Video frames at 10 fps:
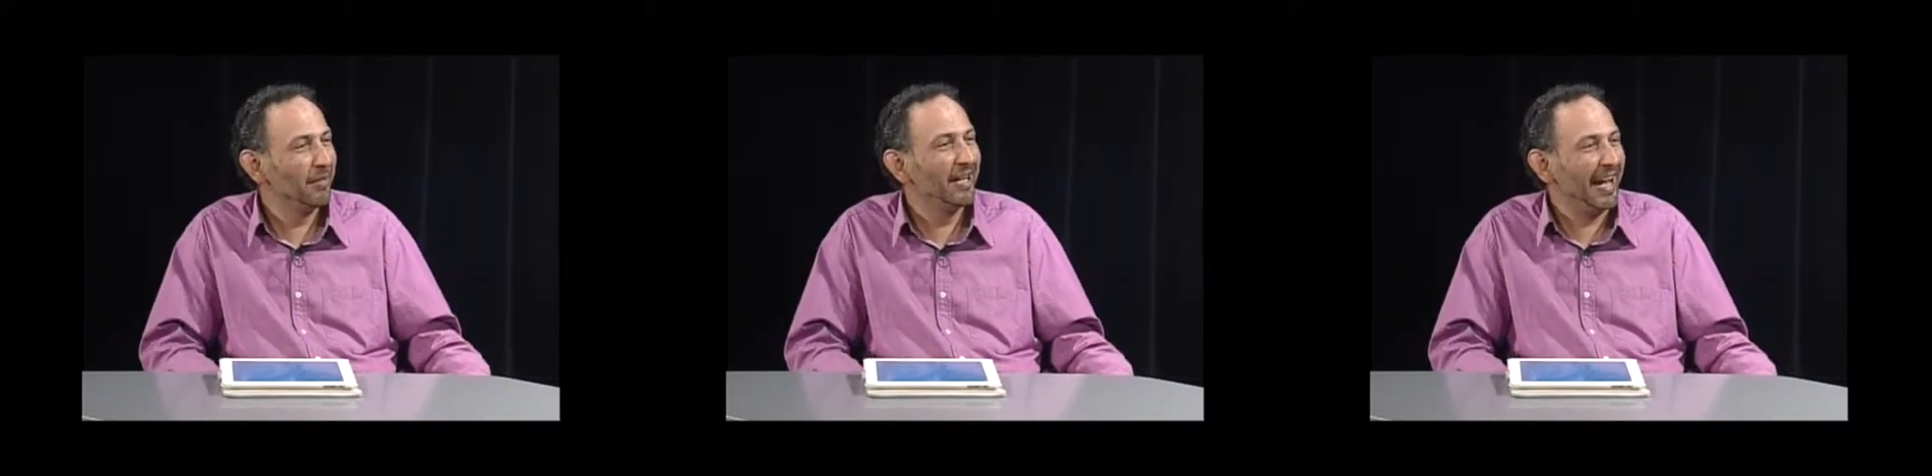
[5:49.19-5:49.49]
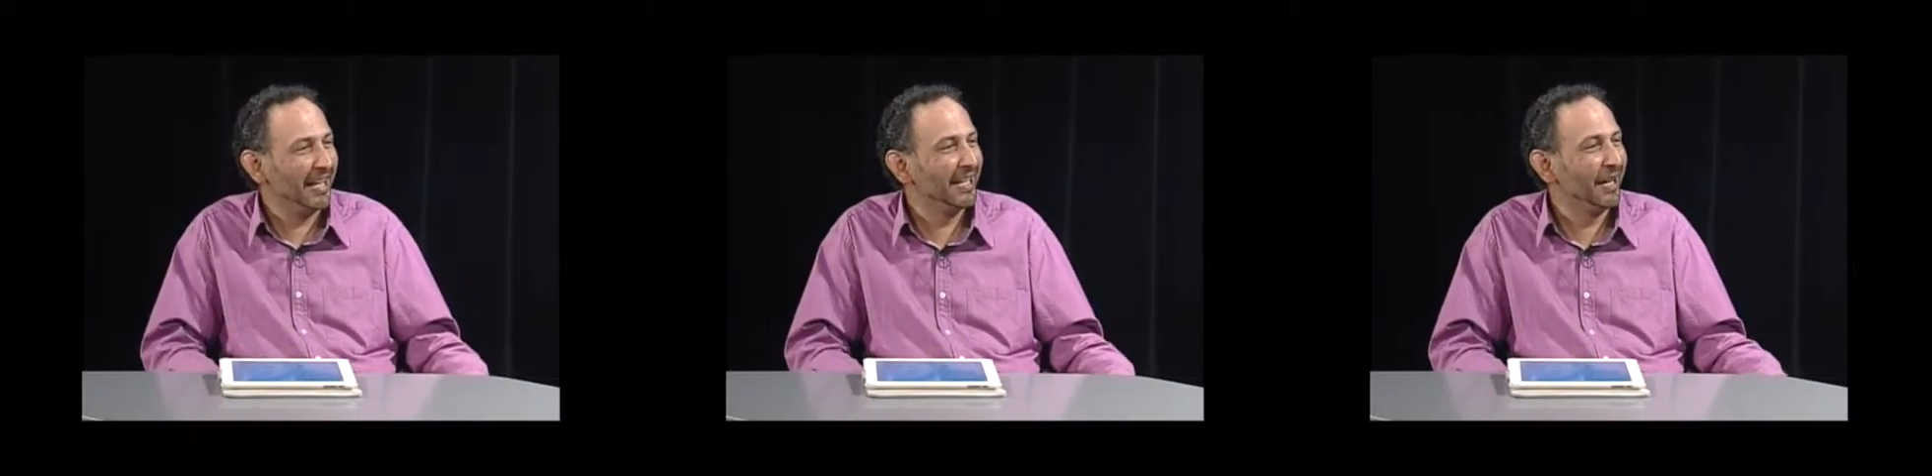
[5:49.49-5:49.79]

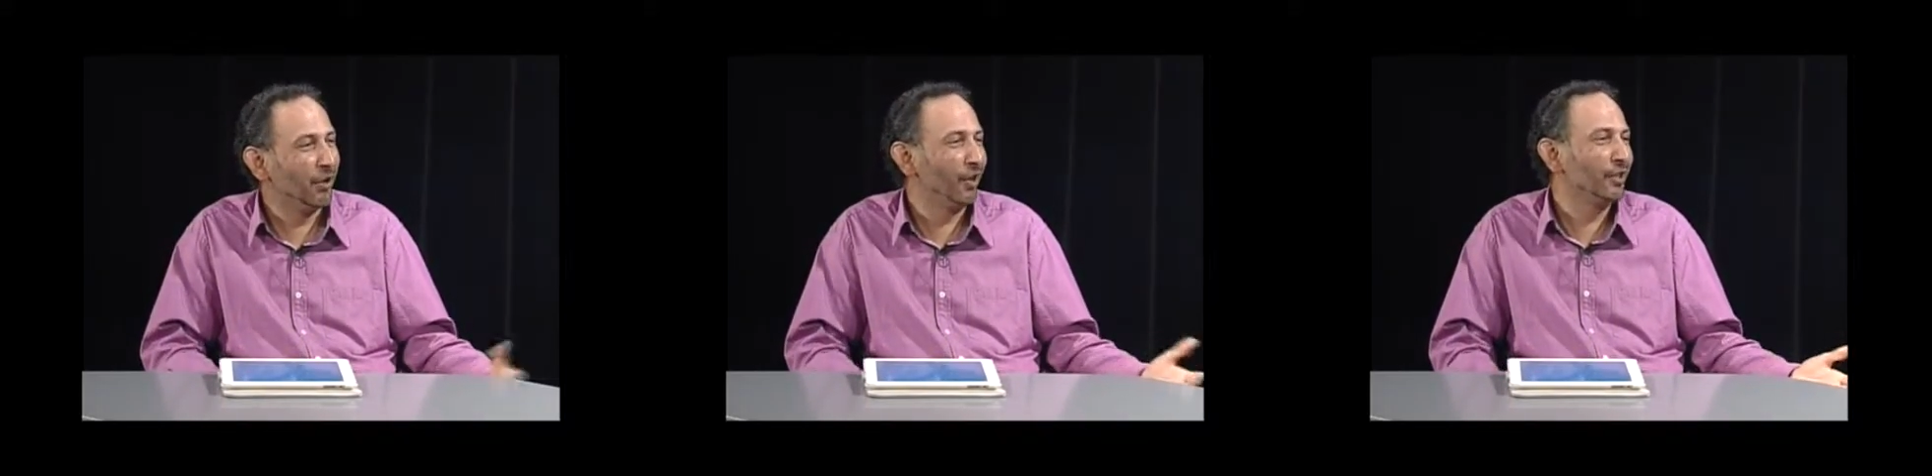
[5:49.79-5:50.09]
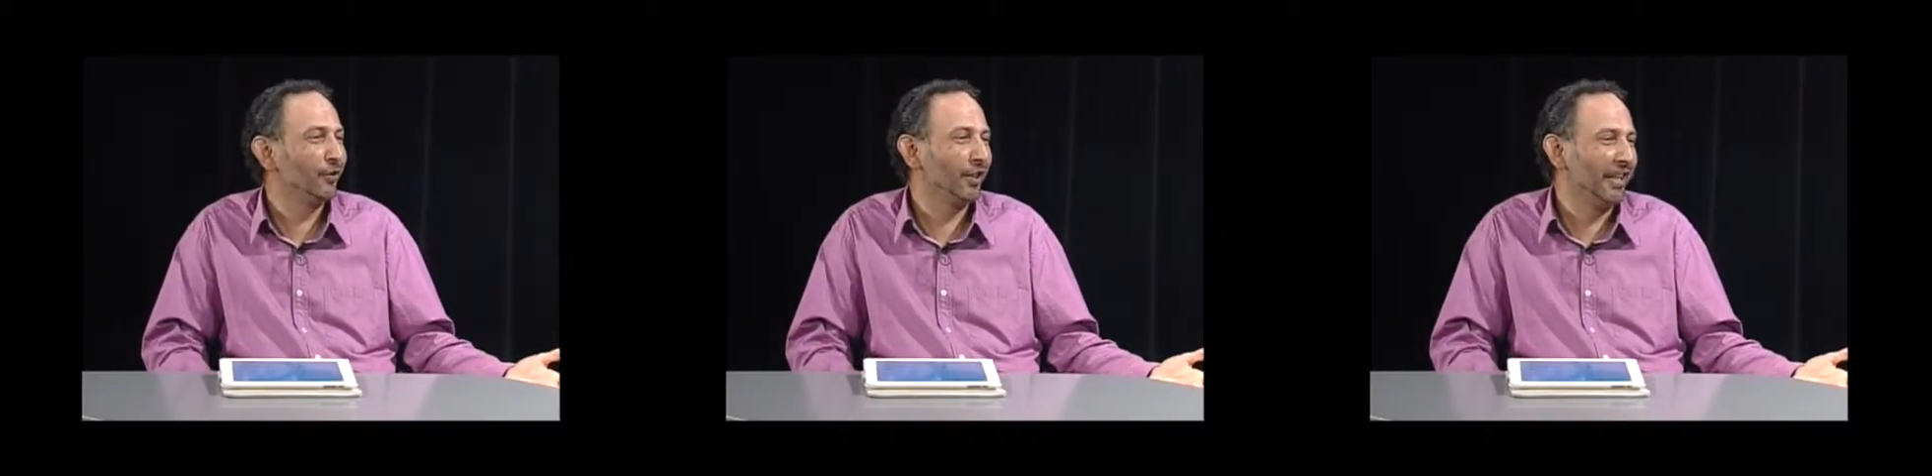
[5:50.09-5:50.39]

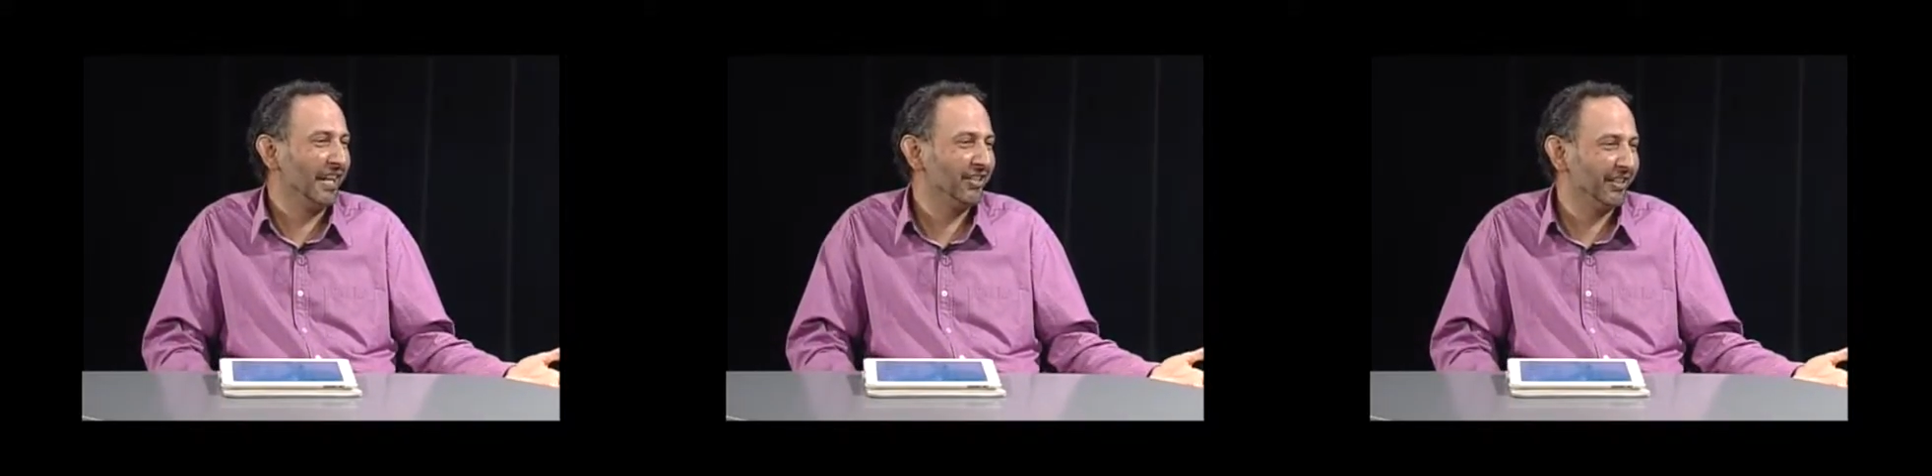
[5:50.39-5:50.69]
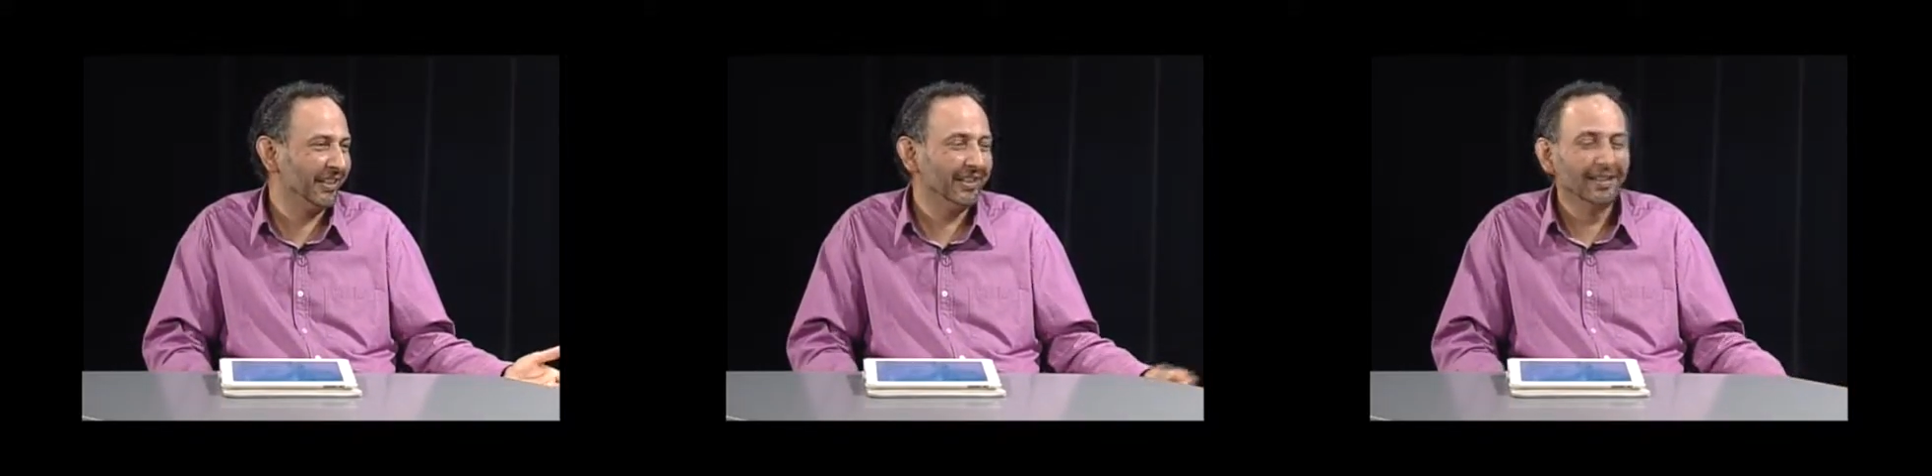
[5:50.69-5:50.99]
$99 for the next year.